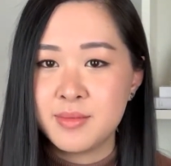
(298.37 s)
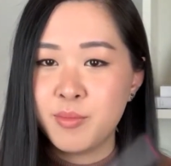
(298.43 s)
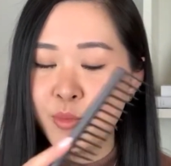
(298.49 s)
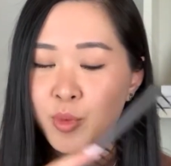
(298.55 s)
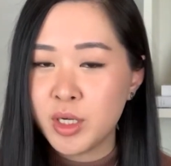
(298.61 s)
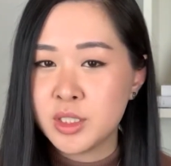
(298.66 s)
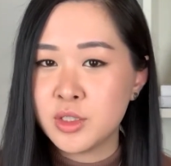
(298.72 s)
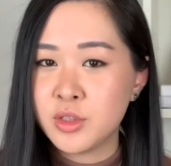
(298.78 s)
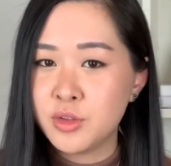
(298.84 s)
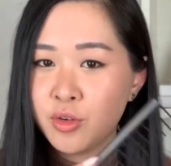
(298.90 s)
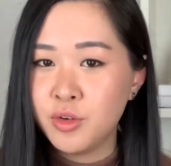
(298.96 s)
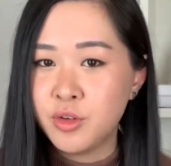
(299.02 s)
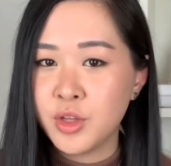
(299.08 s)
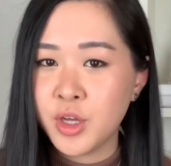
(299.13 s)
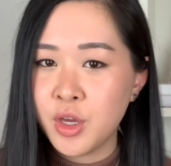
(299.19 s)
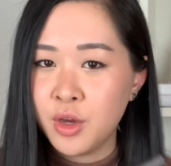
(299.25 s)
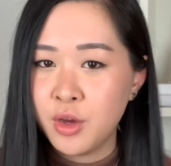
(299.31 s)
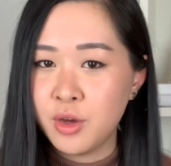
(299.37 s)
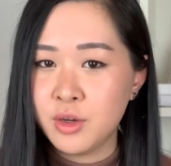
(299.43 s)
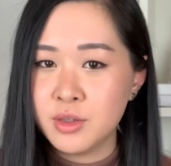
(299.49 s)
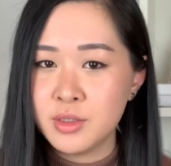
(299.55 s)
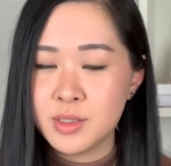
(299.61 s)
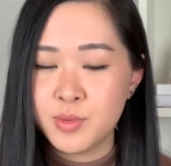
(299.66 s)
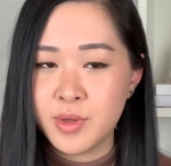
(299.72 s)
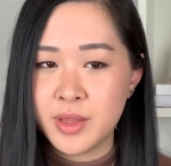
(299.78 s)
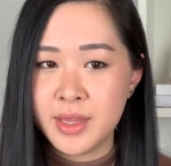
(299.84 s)
brush through the
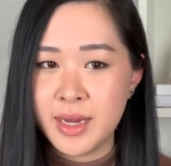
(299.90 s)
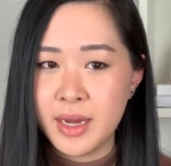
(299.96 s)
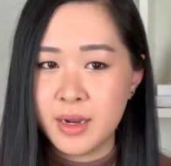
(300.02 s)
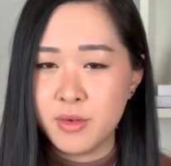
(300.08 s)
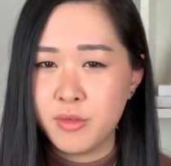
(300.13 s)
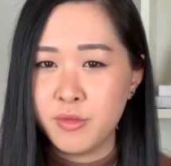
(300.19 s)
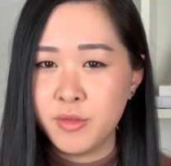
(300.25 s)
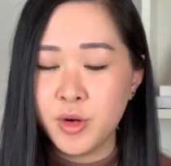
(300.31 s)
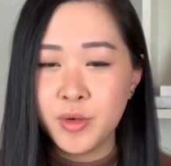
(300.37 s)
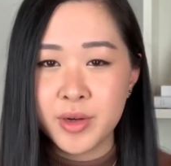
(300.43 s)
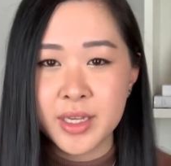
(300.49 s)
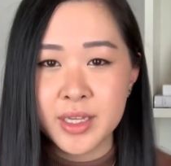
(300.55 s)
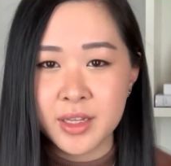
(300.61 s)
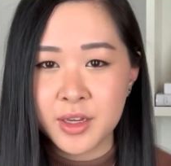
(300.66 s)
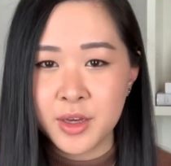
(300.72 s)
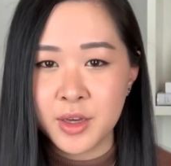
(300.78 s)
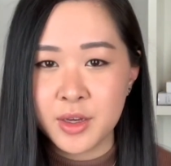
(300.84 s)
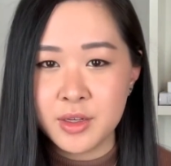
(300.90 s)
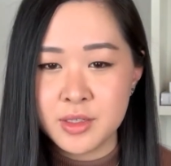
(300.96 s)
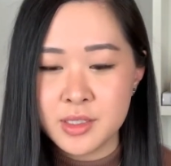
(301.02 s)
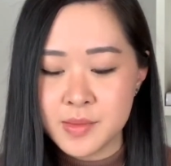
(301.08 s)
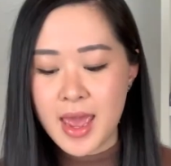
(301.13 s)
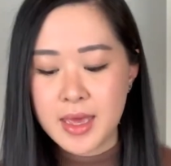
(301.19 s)
curls without ruining the curls.